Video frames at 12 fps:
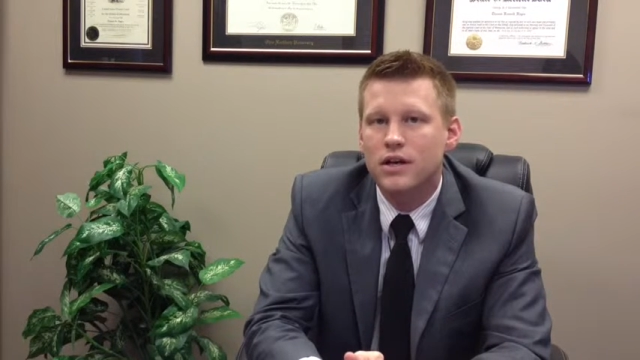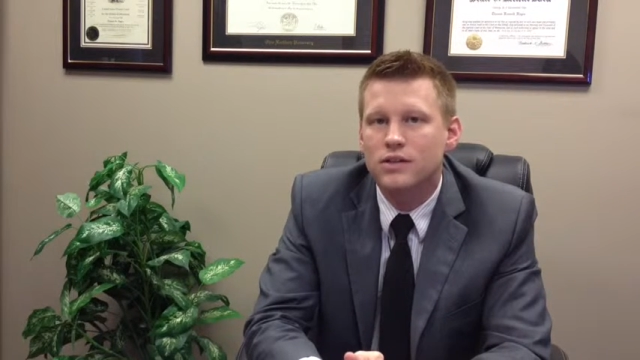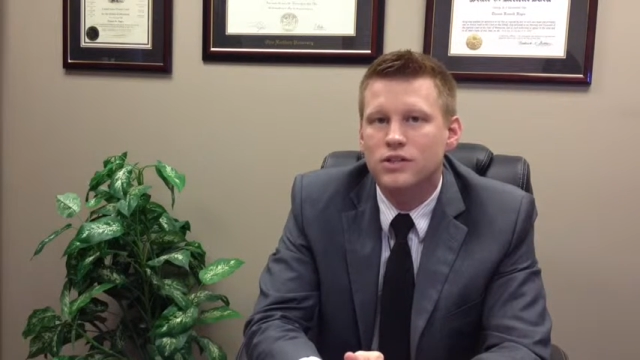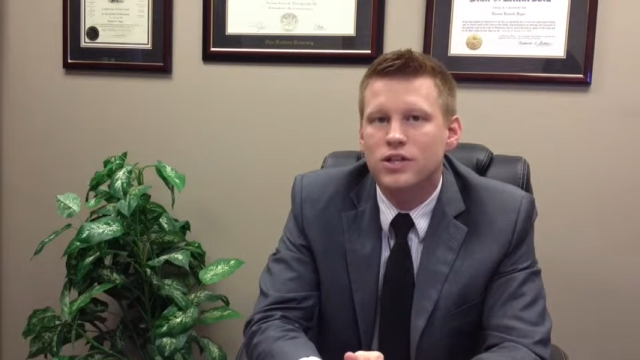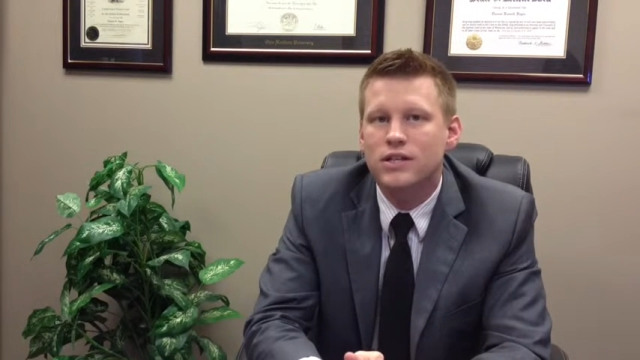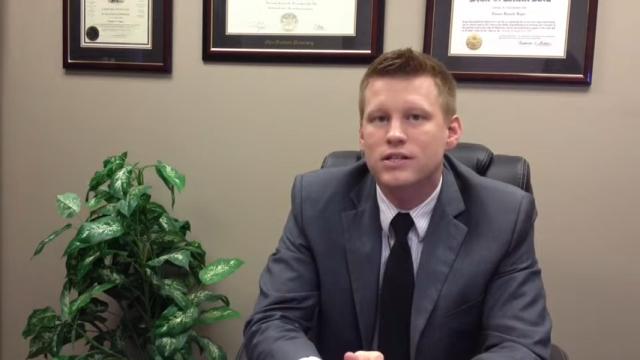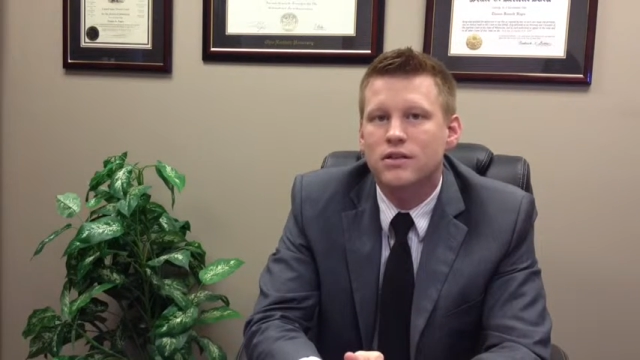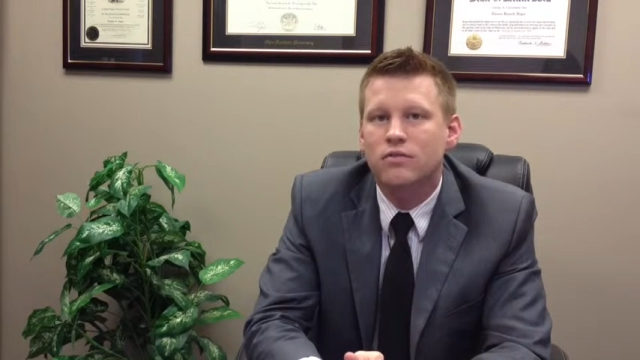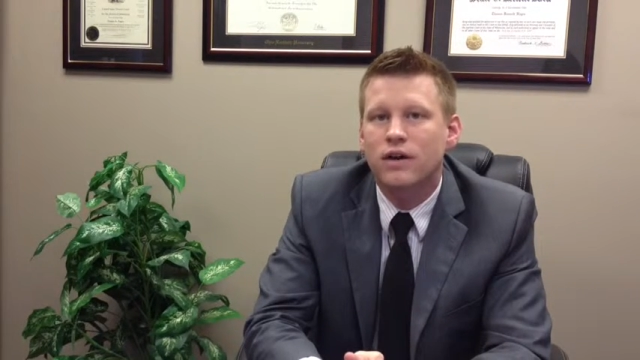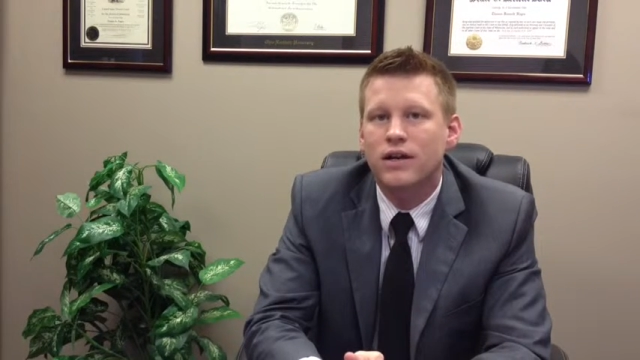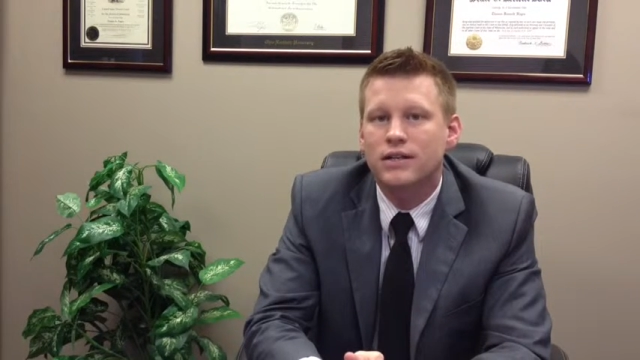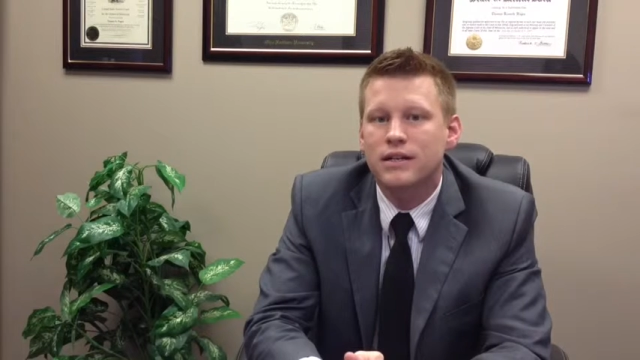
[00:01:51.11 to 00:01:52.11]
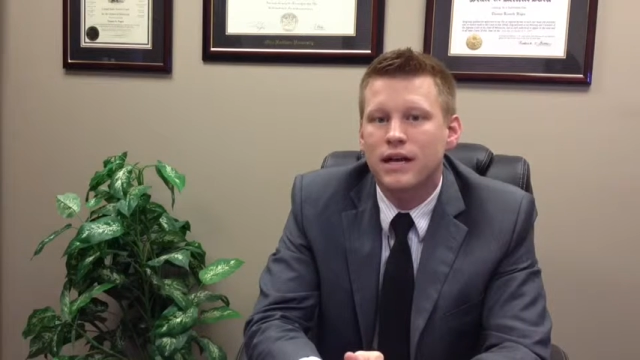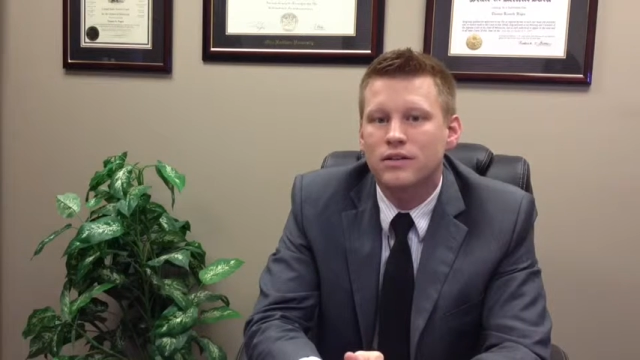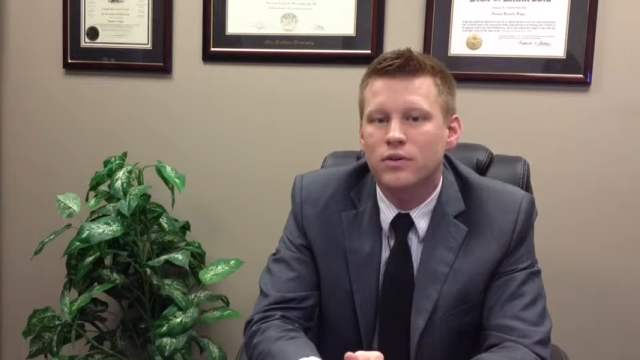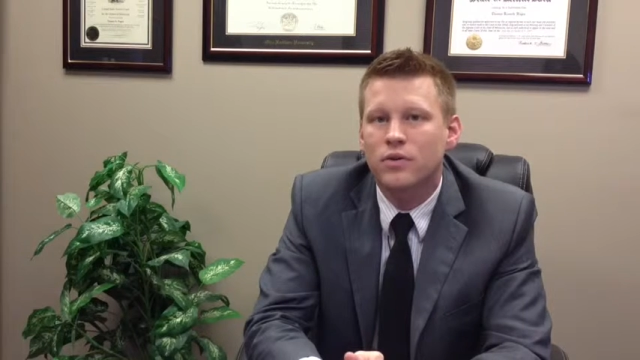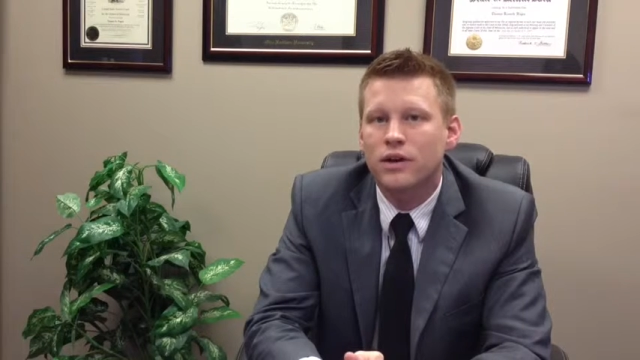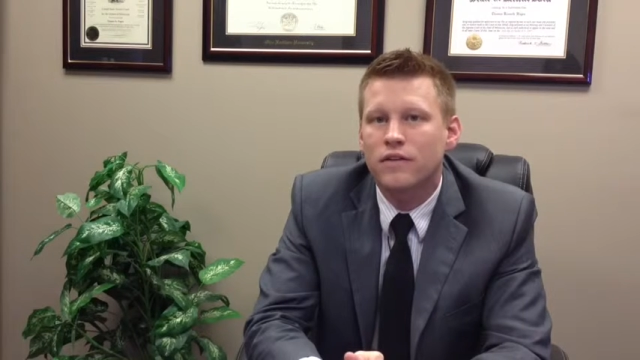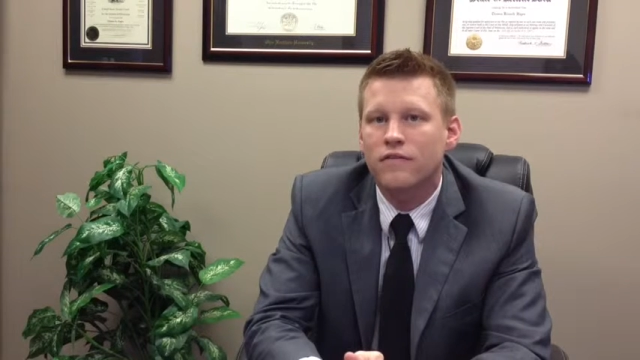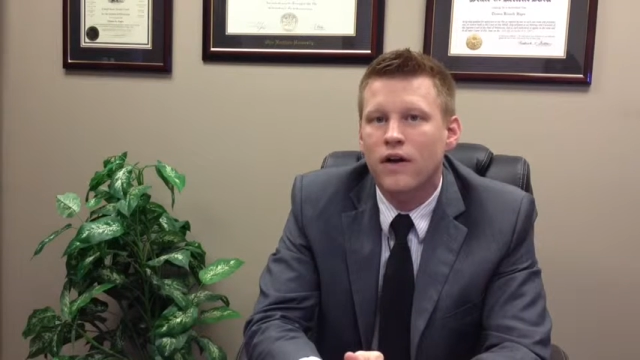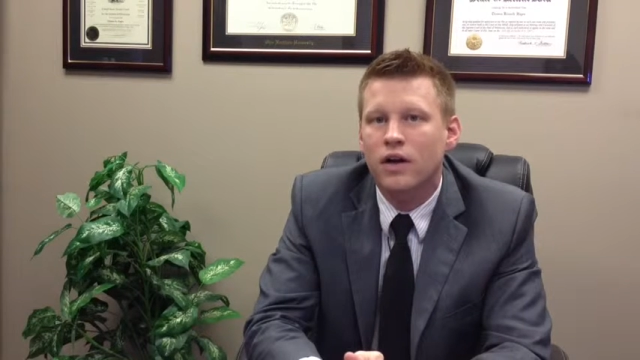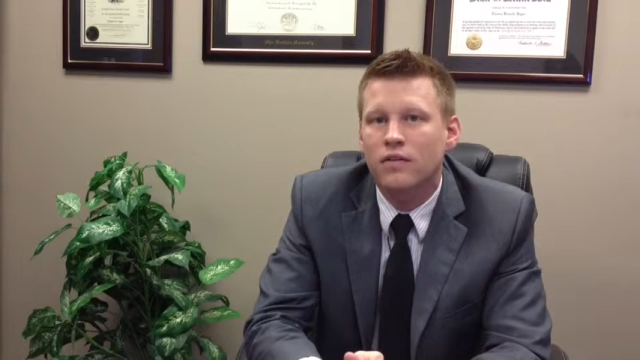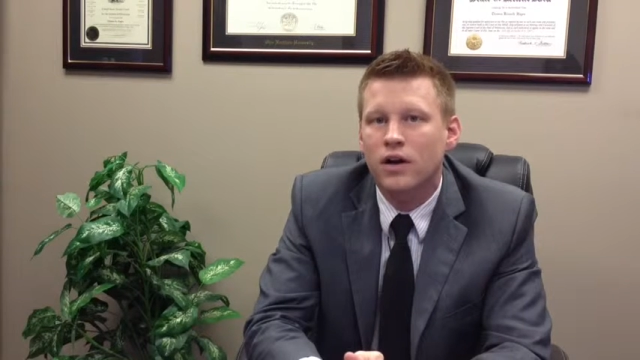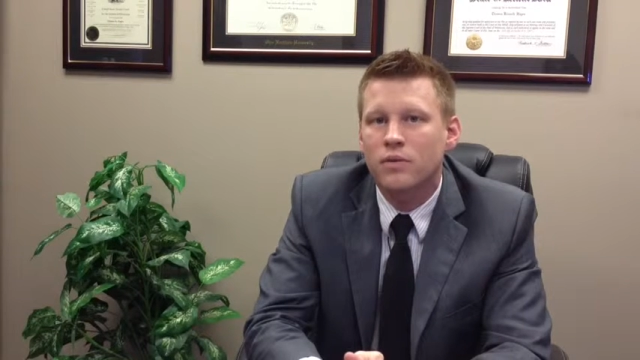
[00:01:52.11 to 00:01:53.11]
such as the right not to own any
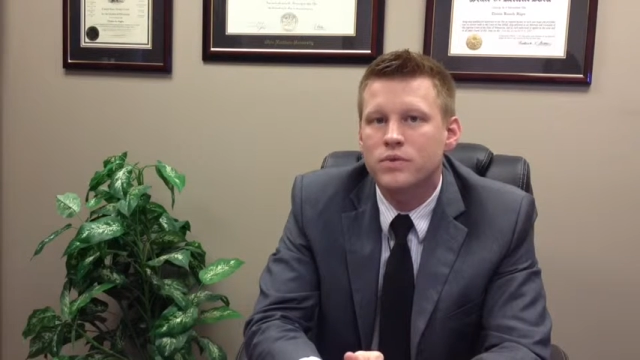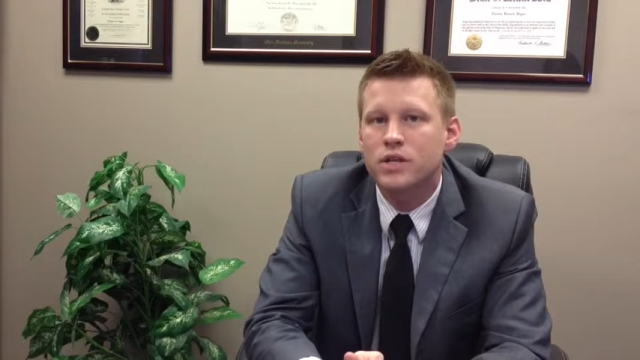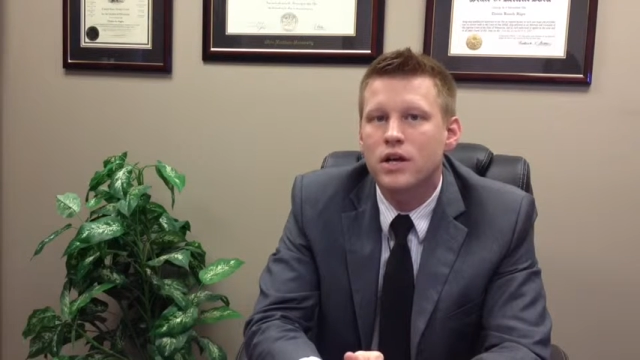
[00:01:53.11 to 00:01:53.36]
firearms,